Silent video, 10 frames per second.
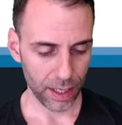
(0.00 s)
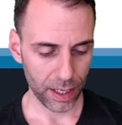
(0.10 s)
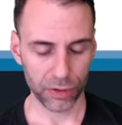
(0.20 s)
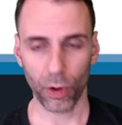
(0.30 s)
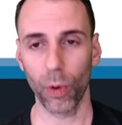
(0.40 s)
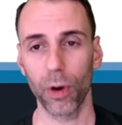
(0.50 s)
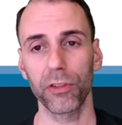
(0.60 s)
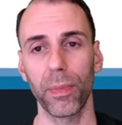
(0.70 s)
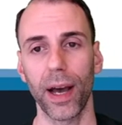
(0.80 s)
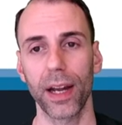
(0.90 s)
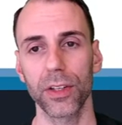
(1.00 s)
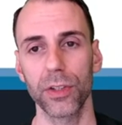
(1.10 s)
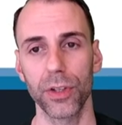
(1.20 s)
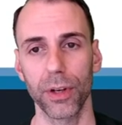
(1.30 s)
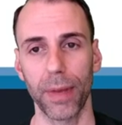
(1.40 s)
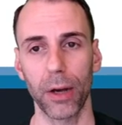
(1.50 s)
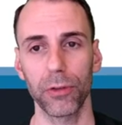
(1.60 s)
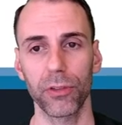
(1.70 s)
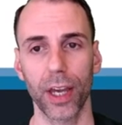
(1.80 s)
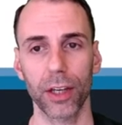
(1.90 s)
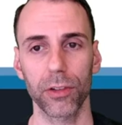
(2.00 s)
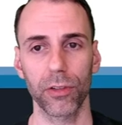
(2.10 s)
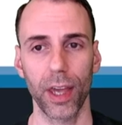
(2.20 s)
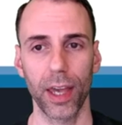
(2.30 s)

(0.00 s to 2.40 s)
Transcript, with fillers: is corresponding to your mouse X